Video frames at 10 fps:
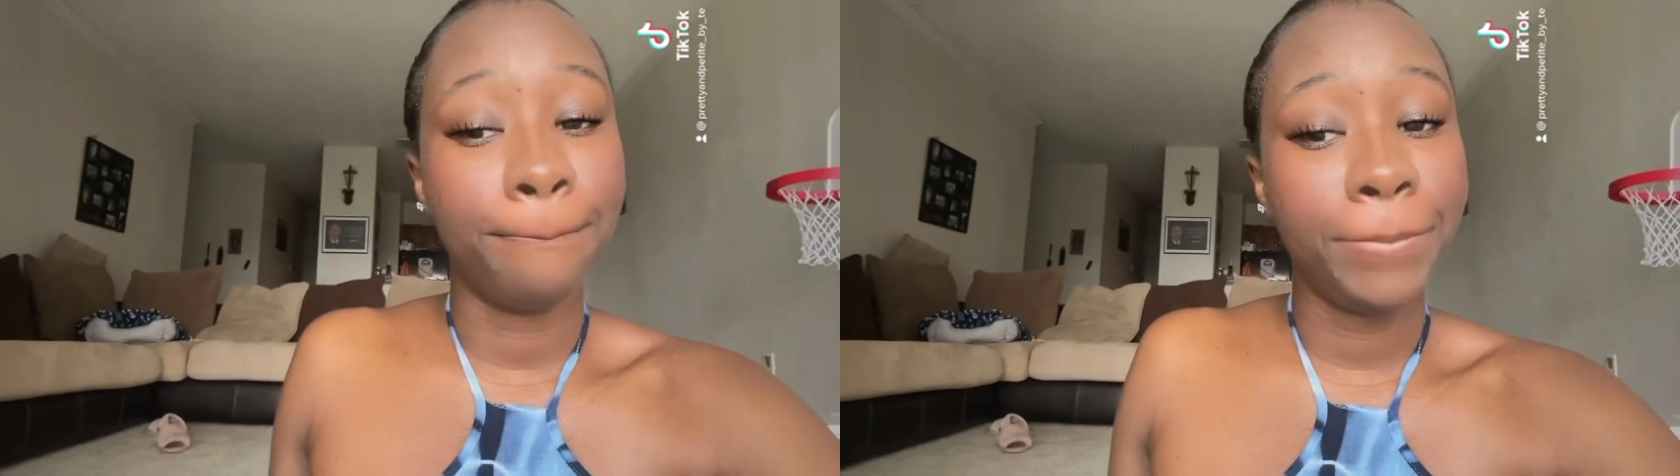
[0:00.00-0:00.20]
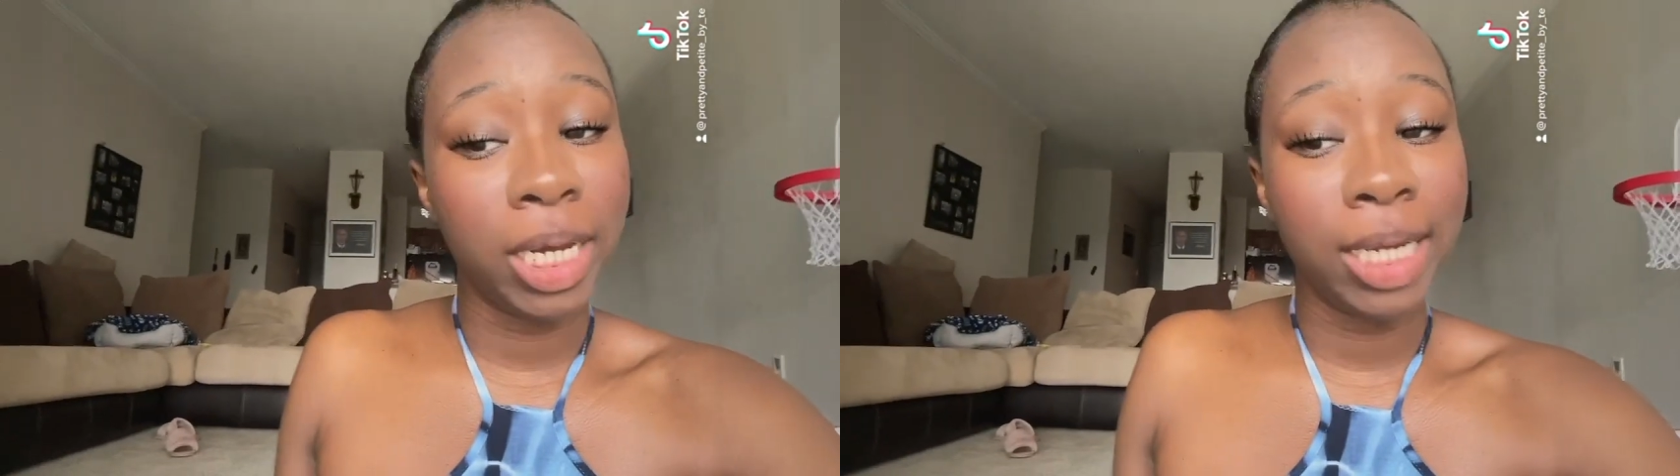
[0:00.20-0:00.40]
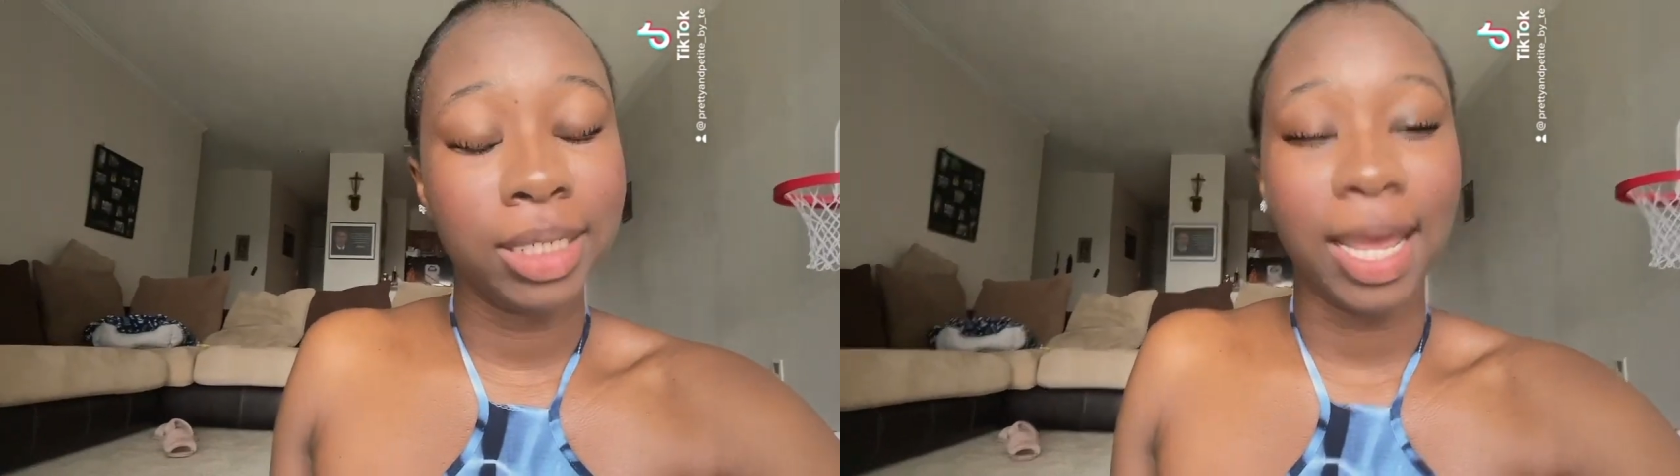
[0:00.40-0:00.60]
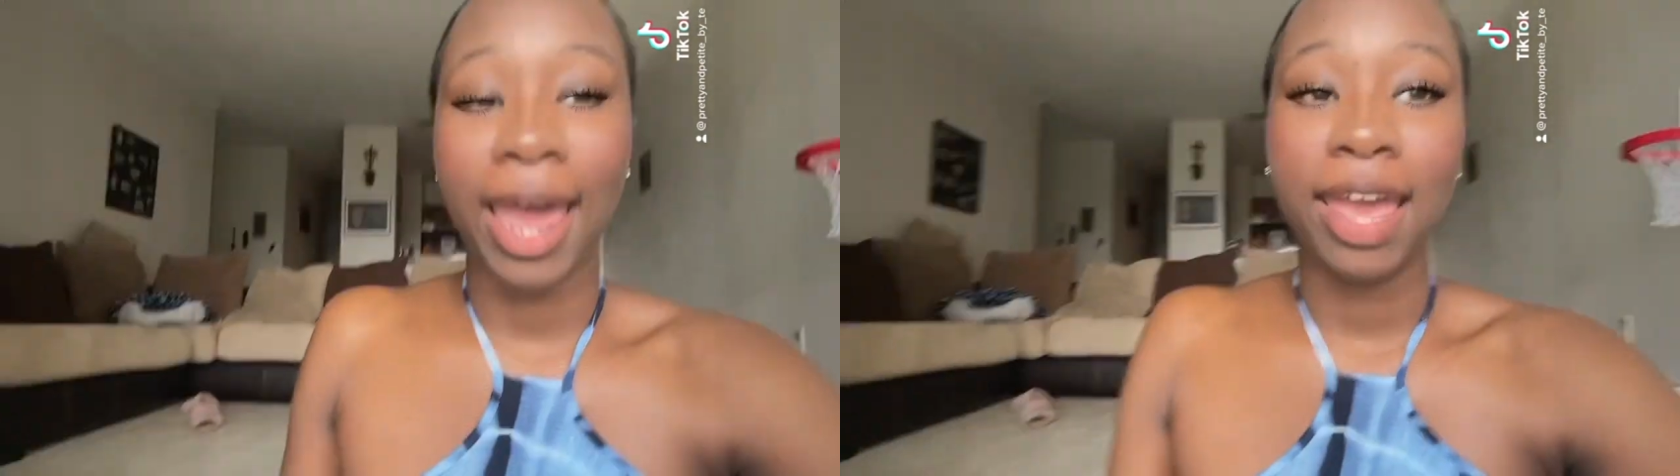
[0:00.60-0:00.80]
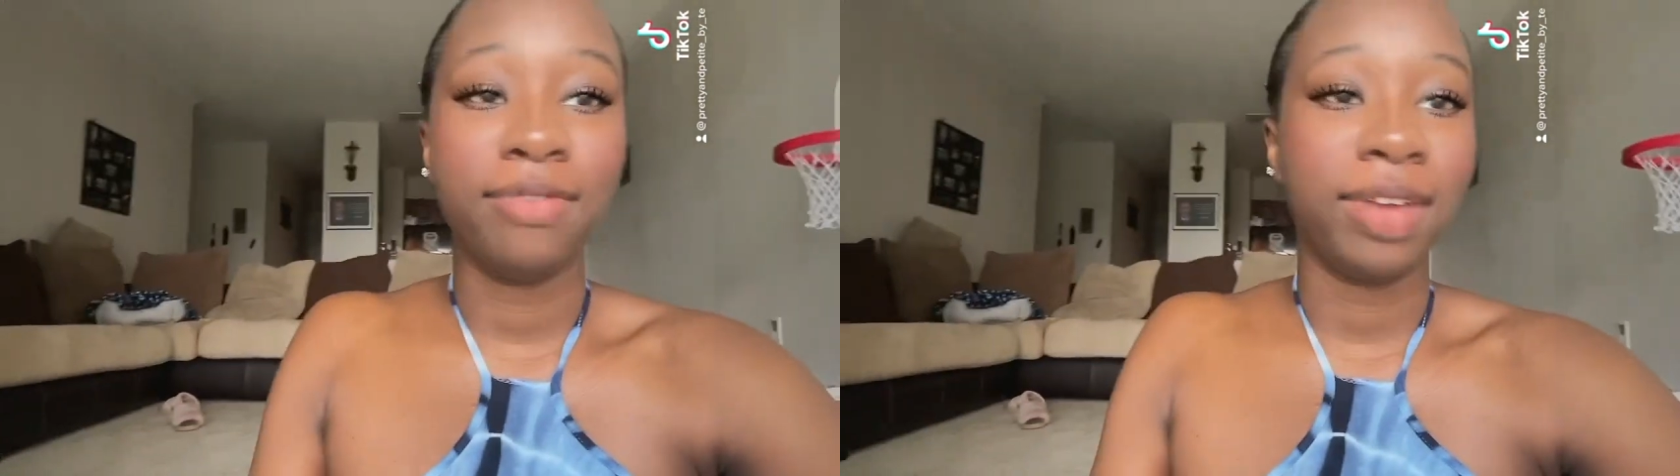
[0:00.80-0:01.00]
but
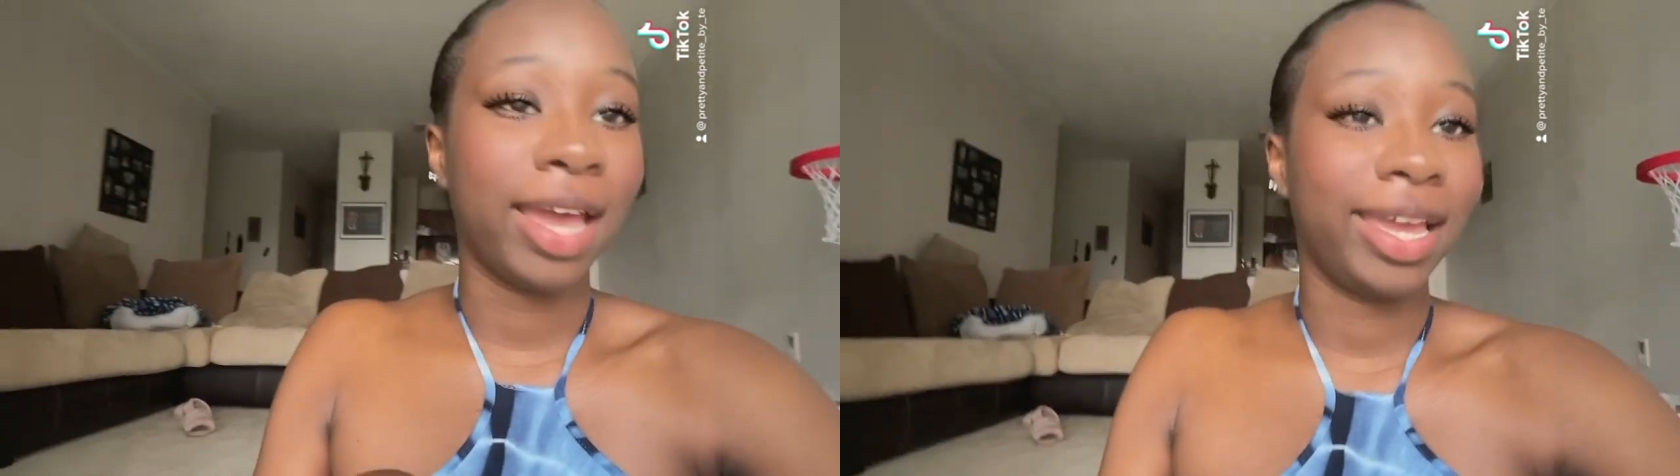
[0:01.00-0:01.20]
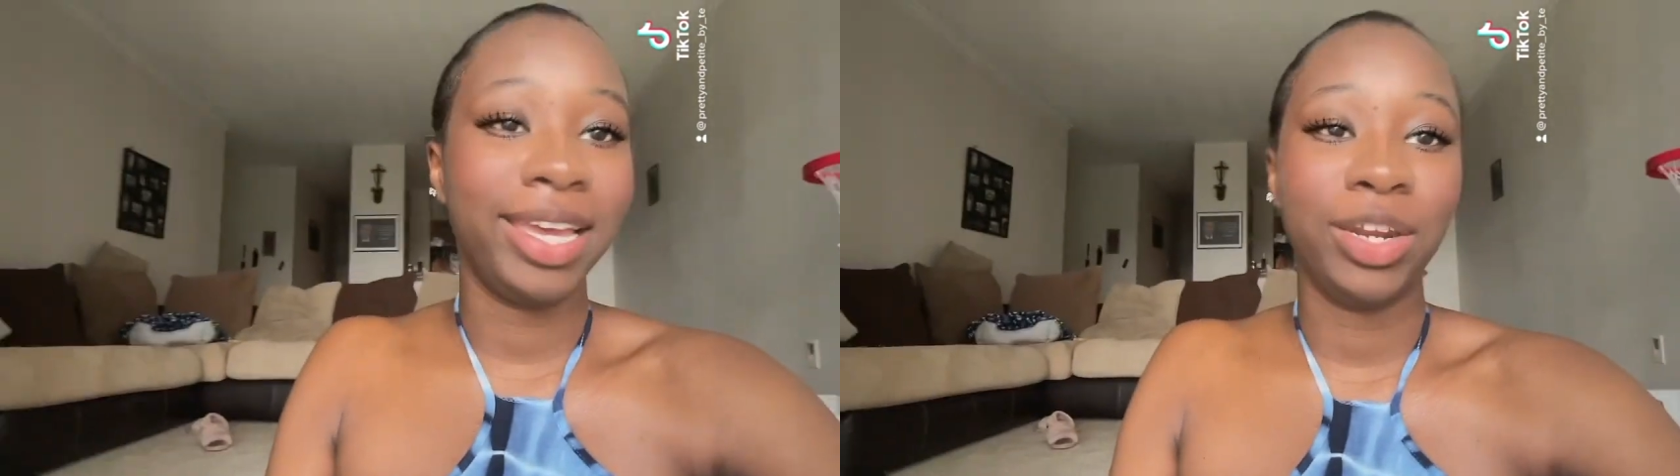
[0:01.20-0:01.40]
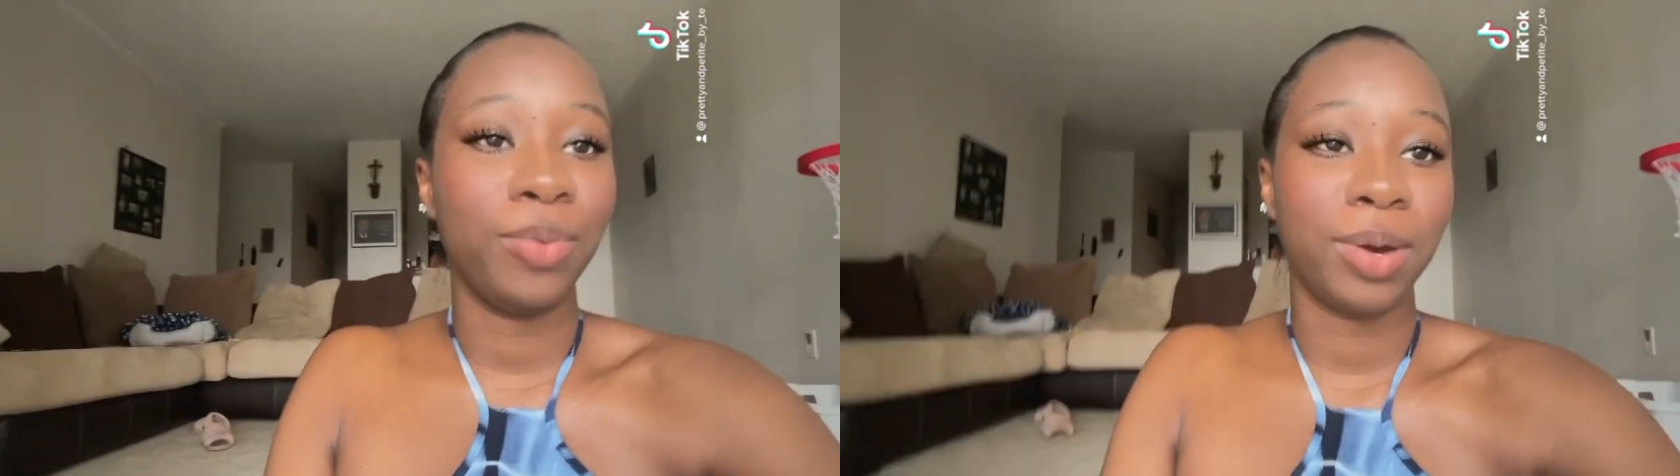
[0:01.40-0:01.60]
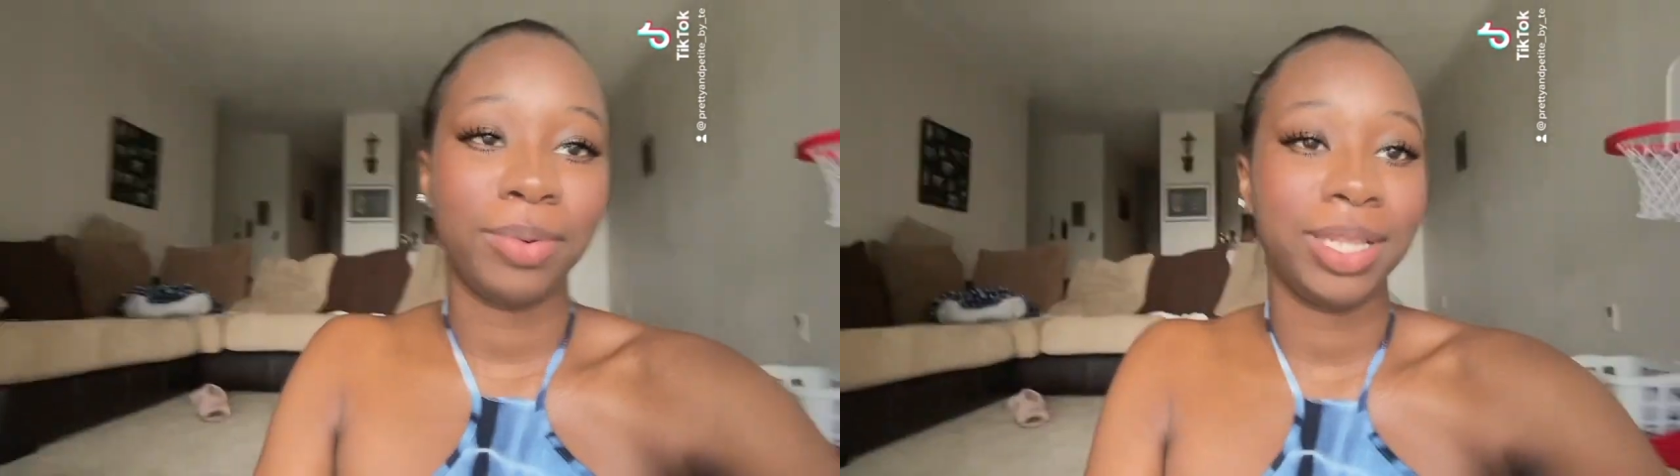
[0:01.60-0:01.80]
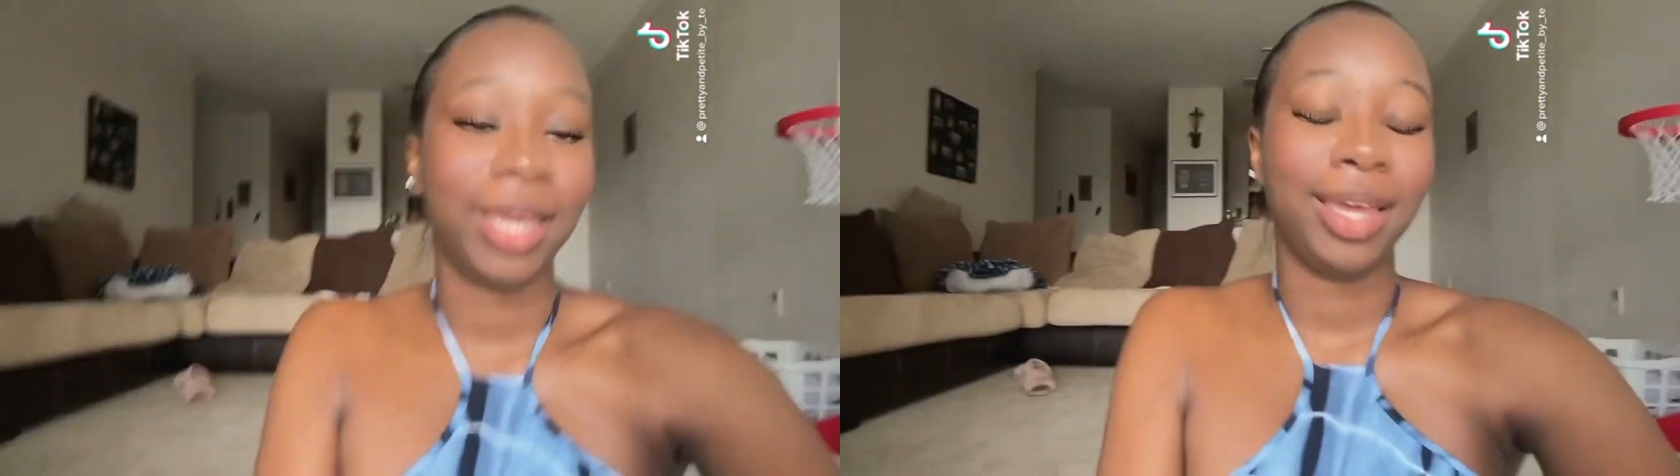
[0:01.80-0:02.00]
I haven't got anywhere
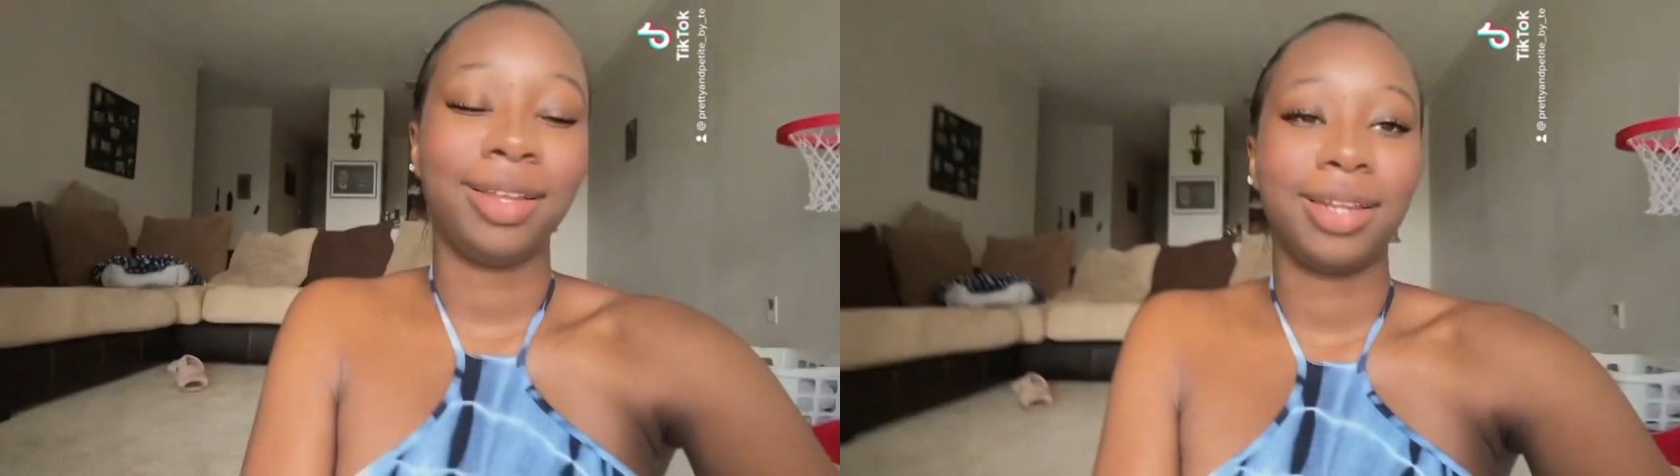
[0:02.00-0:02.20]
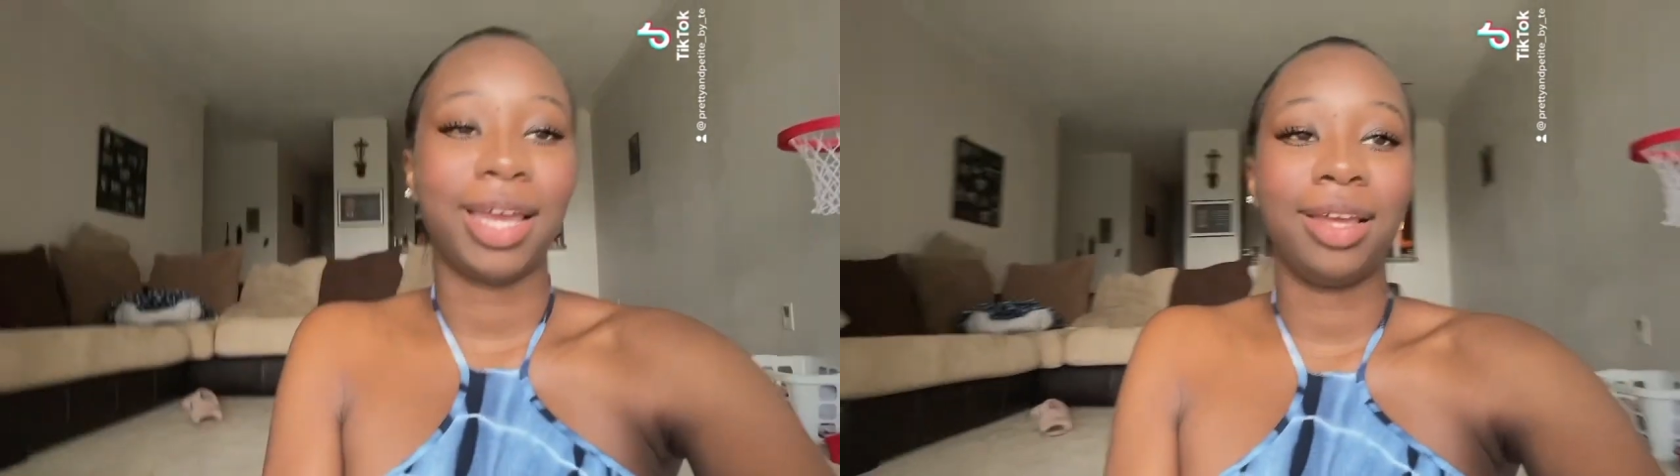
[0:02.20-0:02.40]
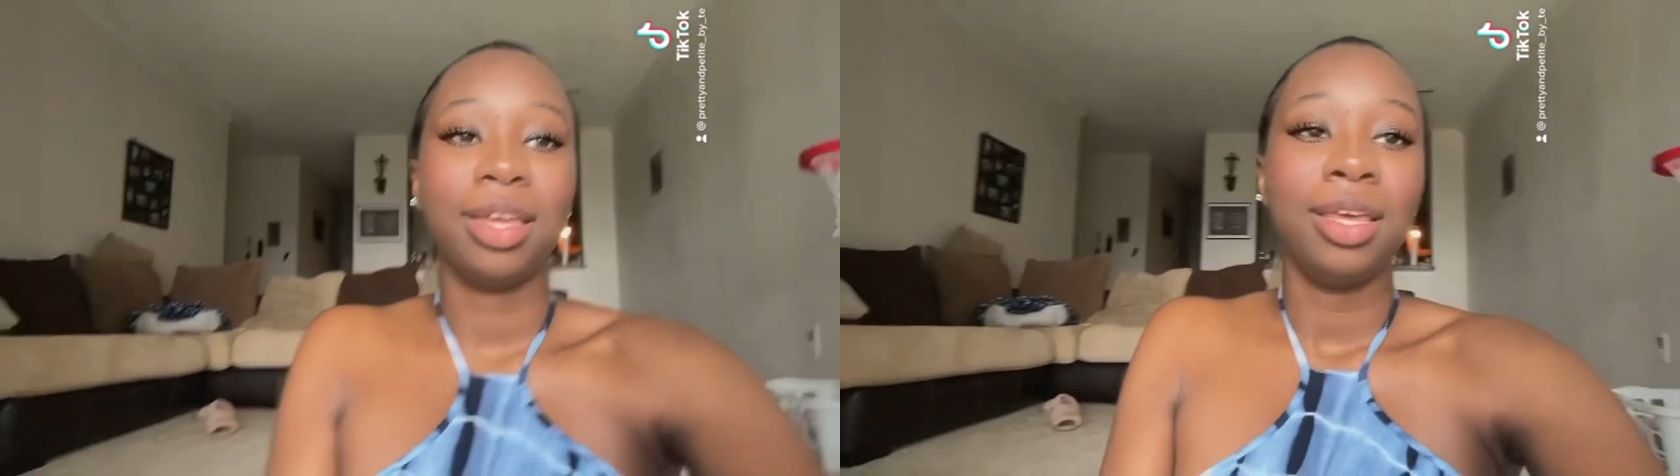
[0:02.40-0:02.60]
with that like